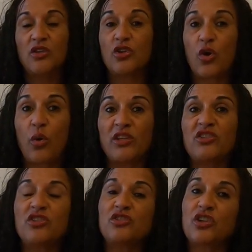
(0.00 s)
to
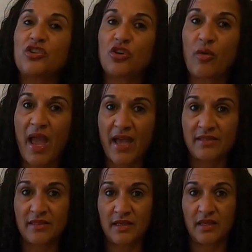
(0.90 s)
questions that you're
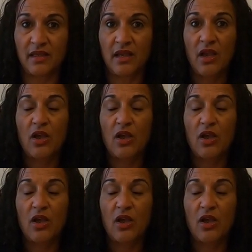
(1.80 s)
asking.